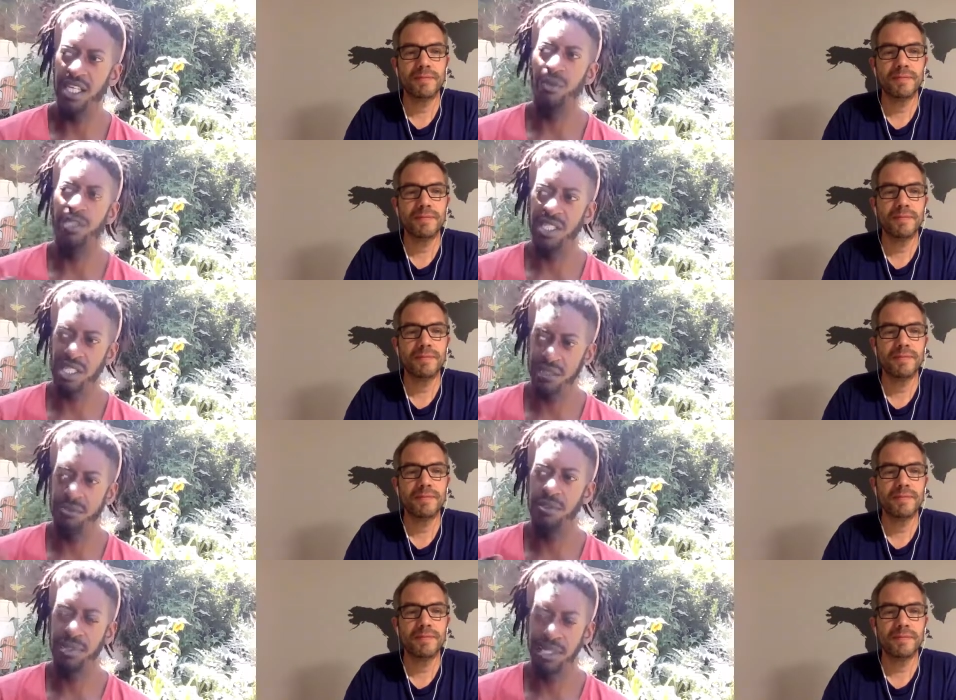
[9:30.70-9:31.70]
Speaker 1: there were
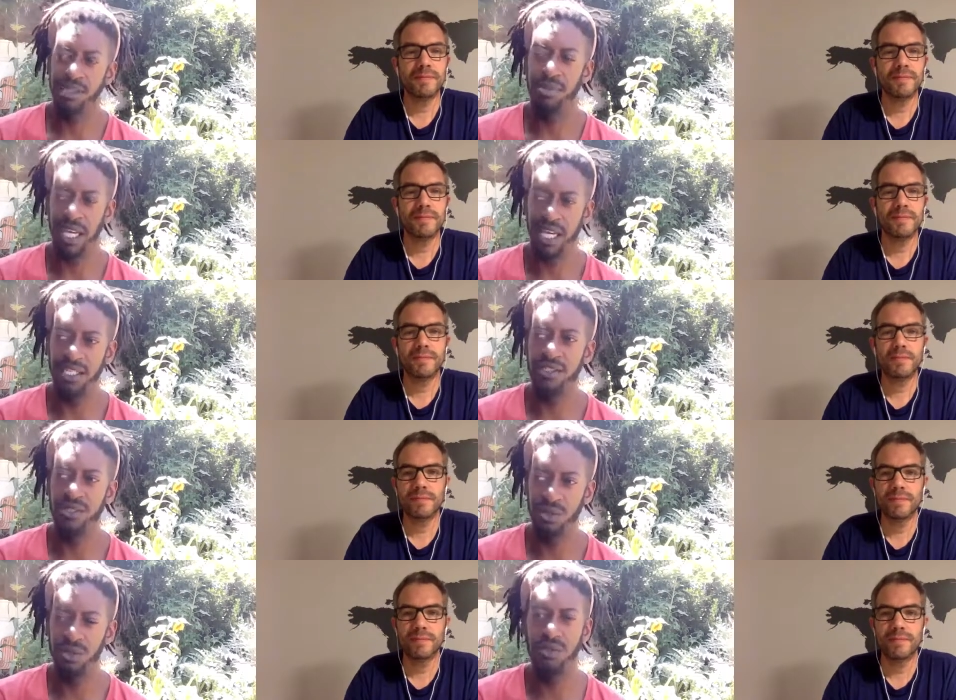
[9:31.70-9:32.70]
systems put in place
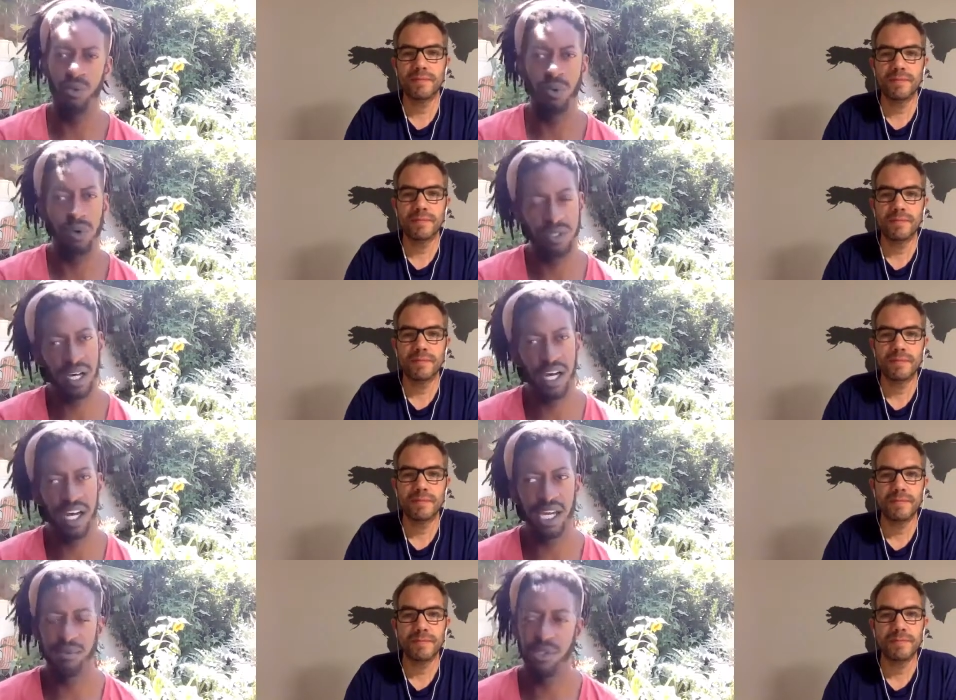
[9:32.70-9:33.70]
due to
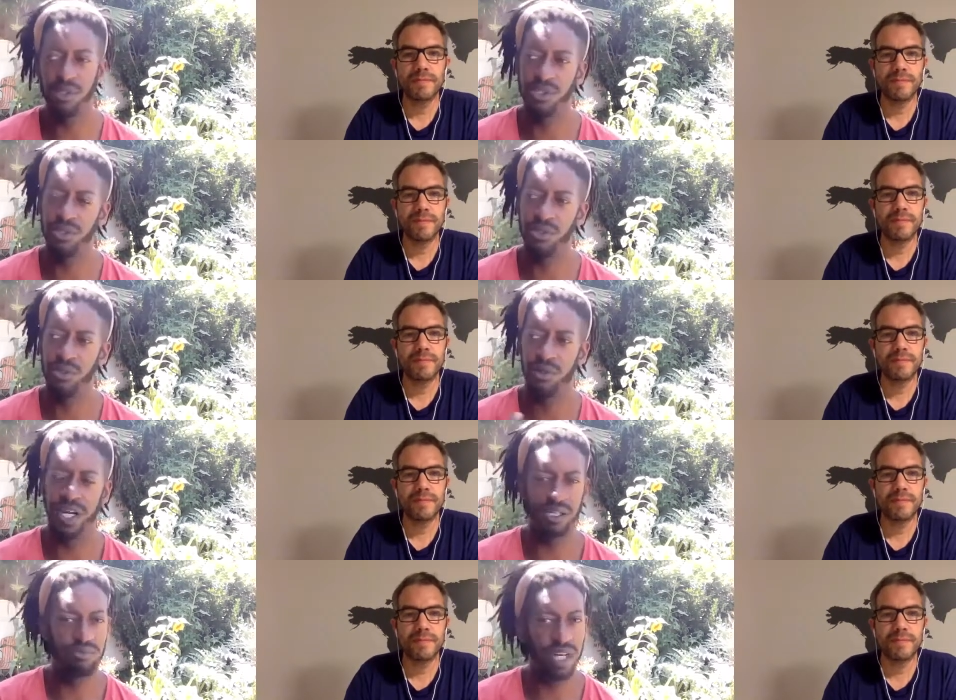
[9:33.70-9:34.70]
wartime due to
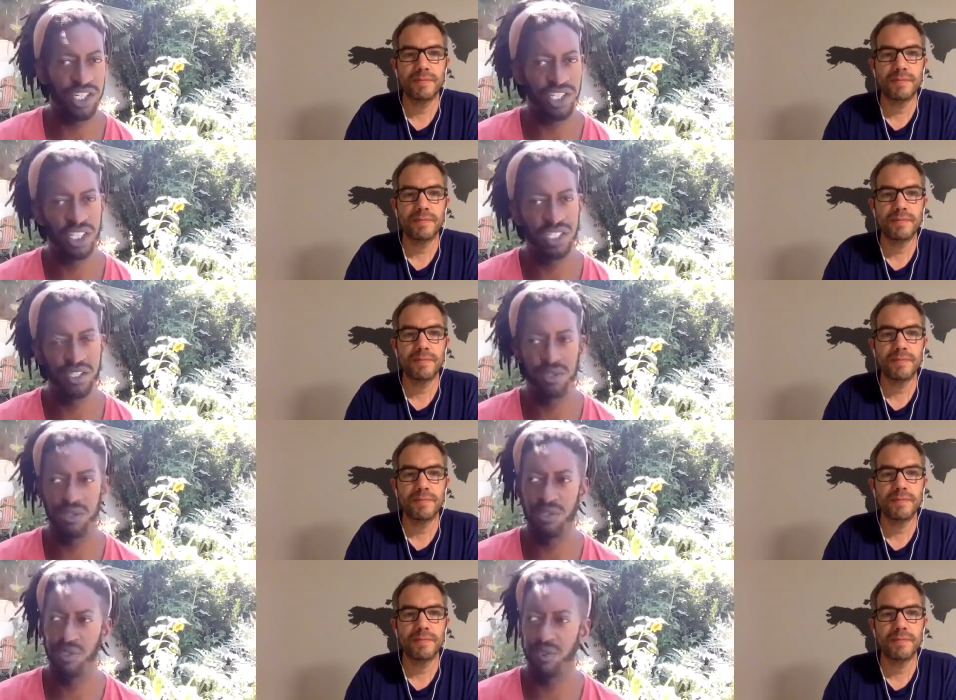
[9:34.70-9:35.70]
great depression due
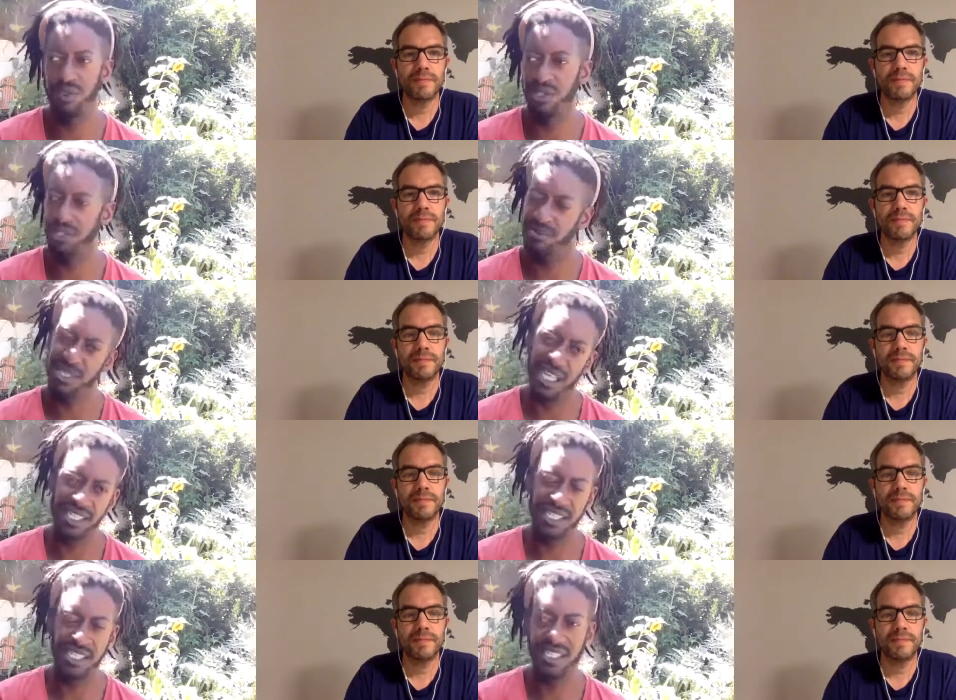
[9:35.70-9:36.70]
to
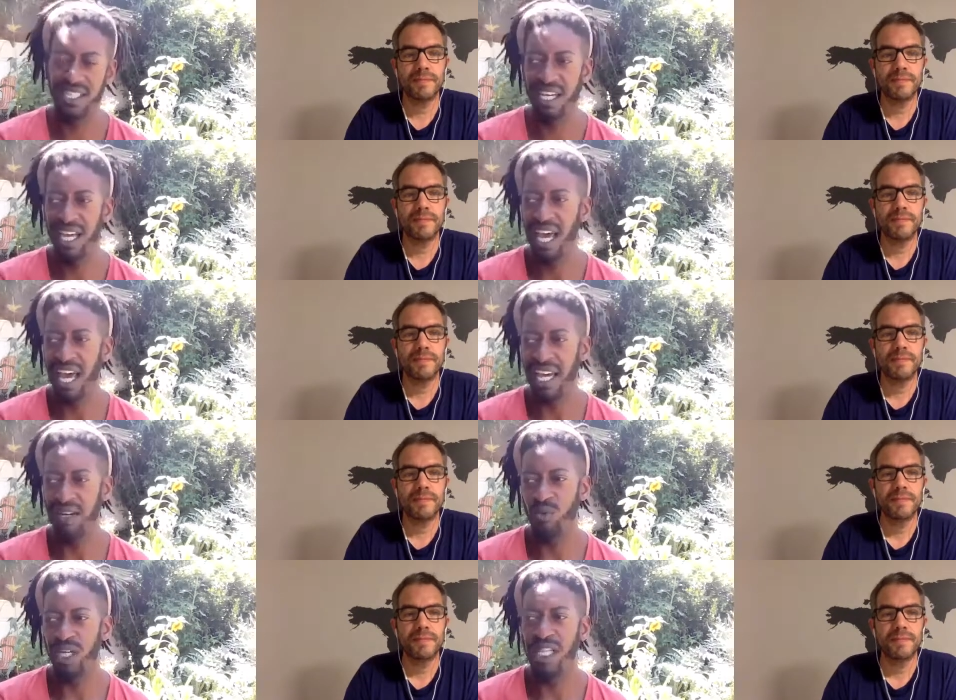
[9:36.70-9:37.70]
circumstances
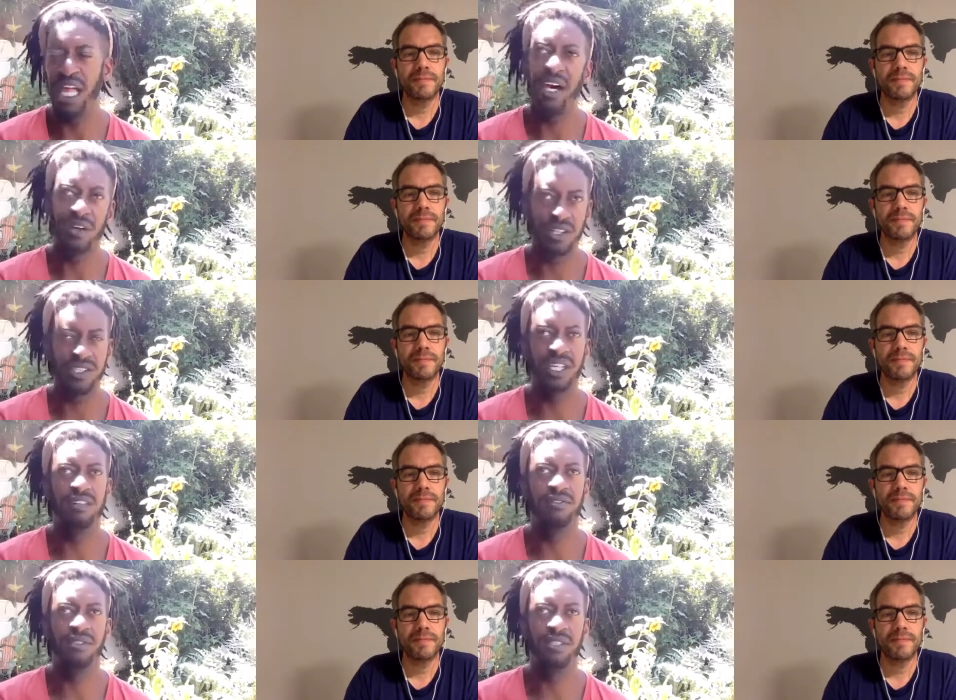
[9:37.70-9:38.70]
and we allowed
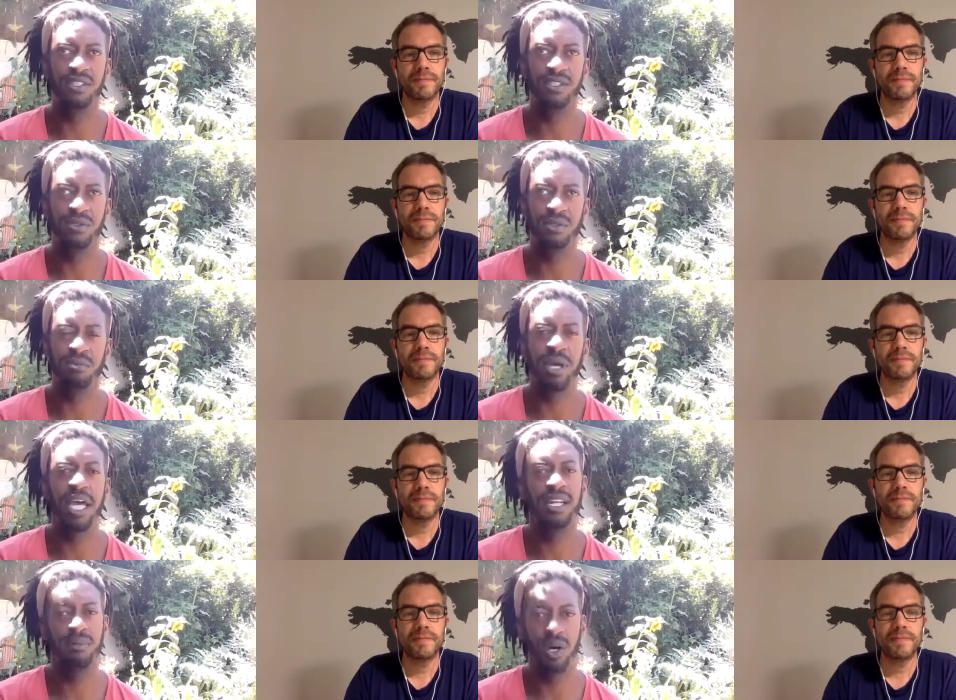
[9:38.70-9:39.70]
ourselves to
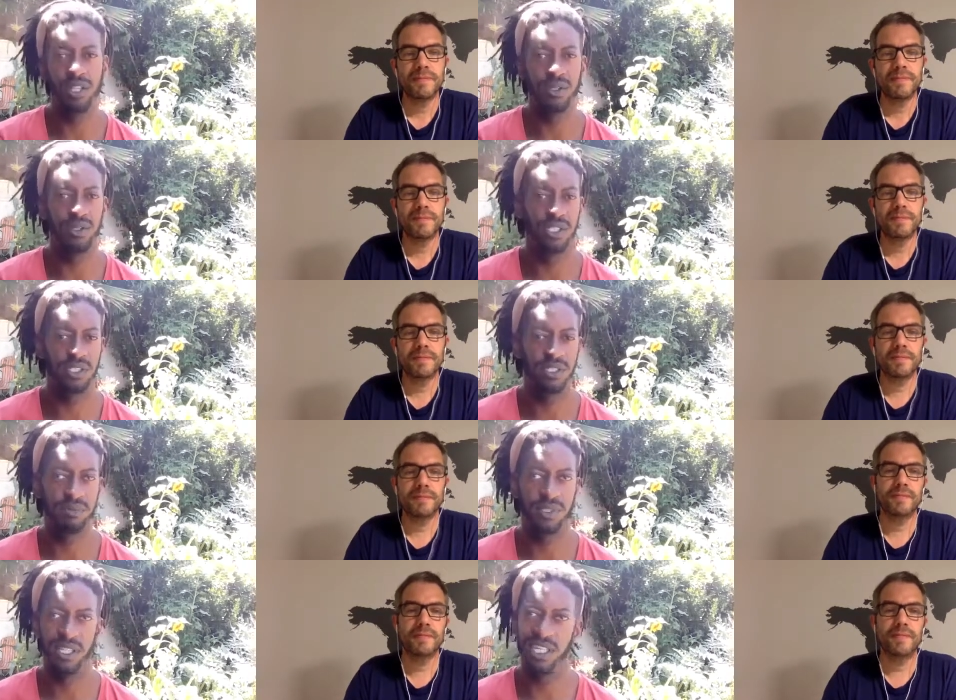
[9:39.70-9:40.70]
depend upon those
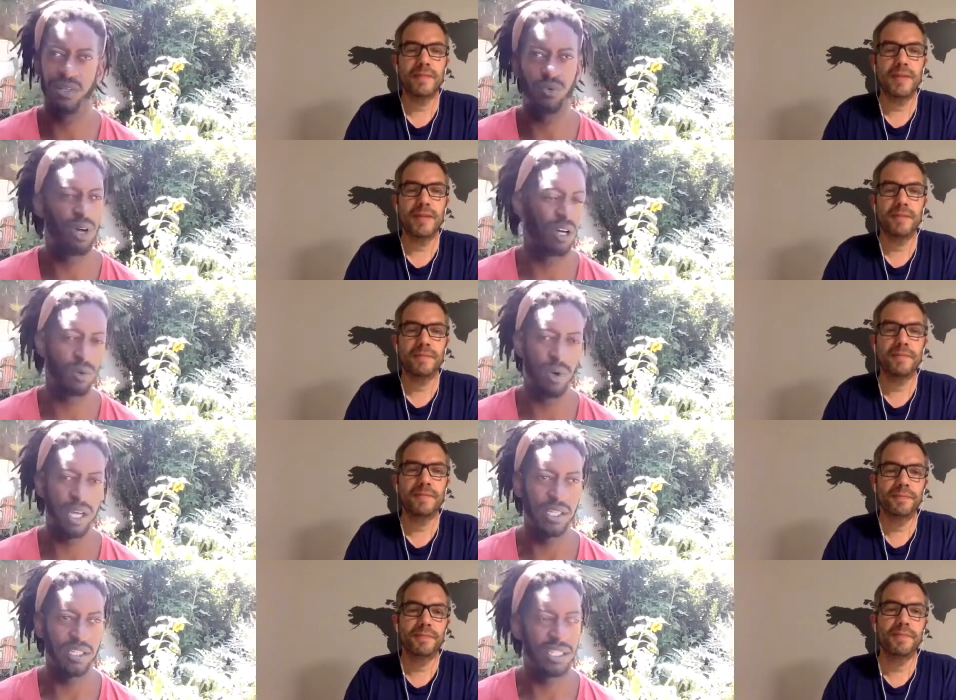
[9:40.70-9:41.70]
systems in yeah. the wrong
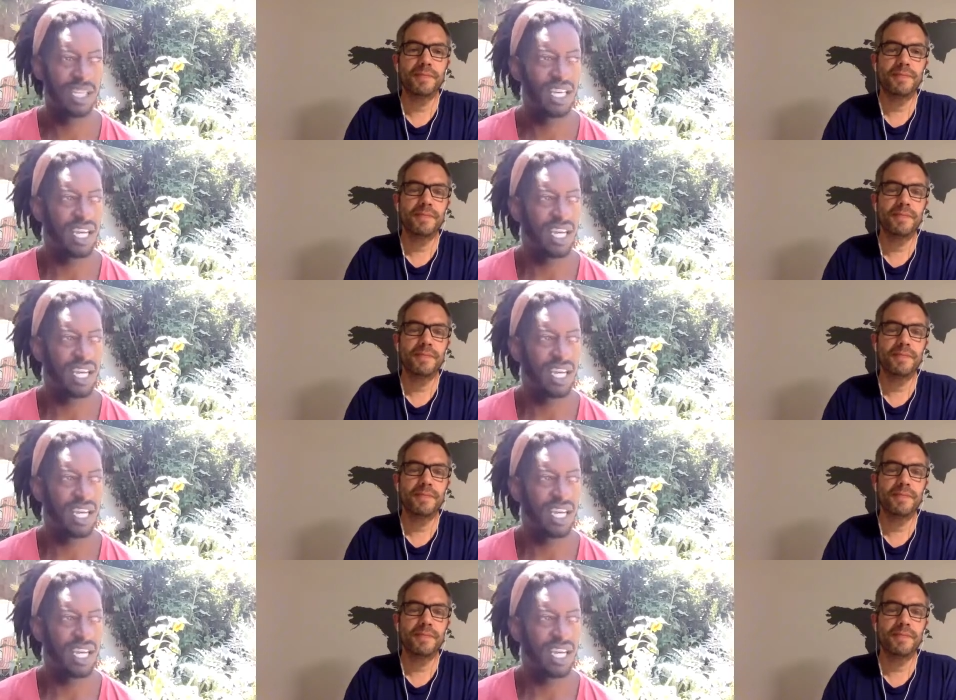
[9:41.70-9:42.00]
ways